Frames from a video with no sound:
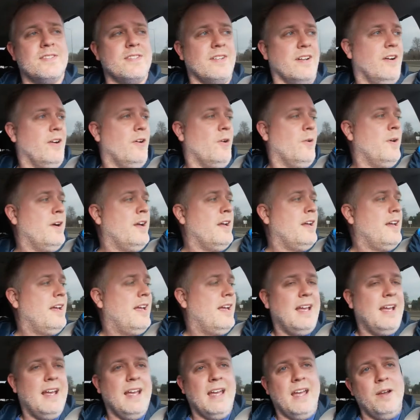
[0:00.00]
So
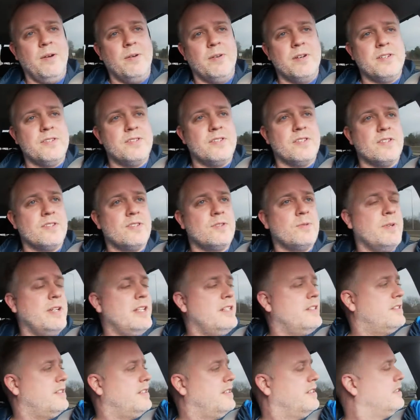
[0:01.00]
it was a
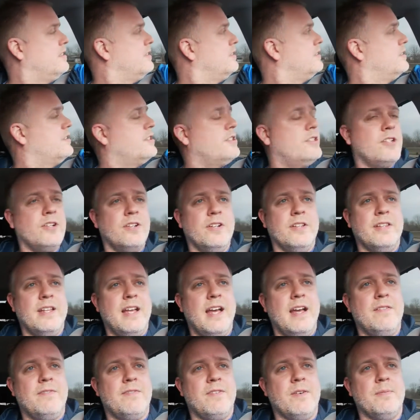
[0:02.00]
sweet deal, turning
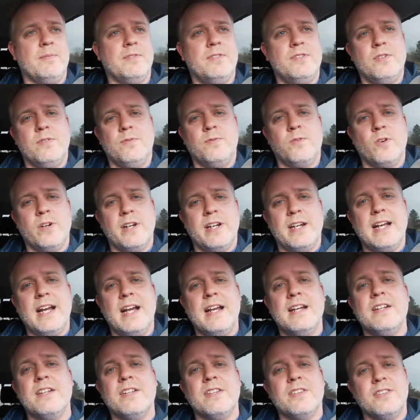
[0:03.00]
that from
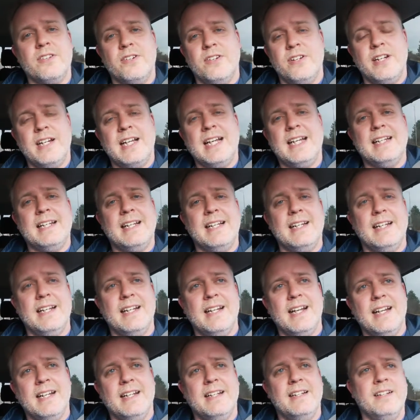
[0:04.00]
$2.49 to
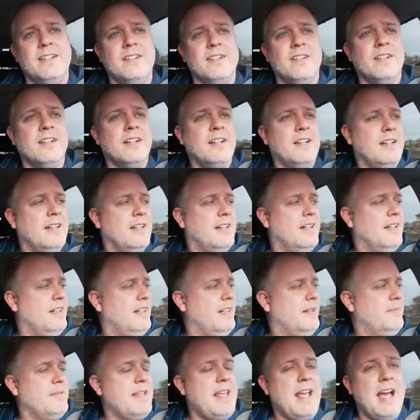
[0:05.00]
$39.99 here.
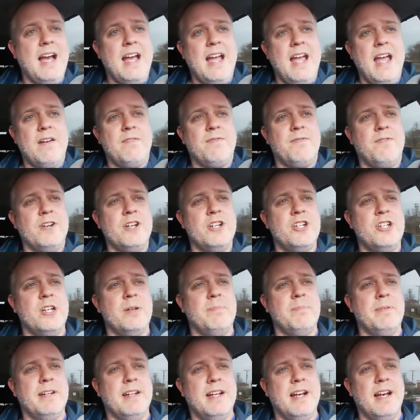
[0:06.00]
Yeah, I had free
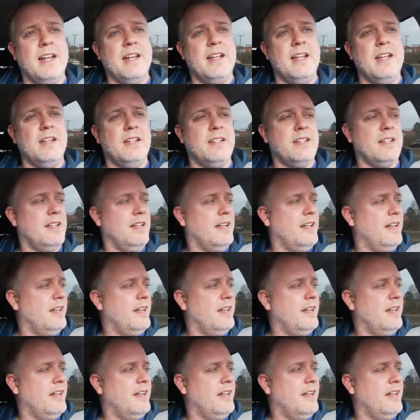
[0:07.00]
shipping on it.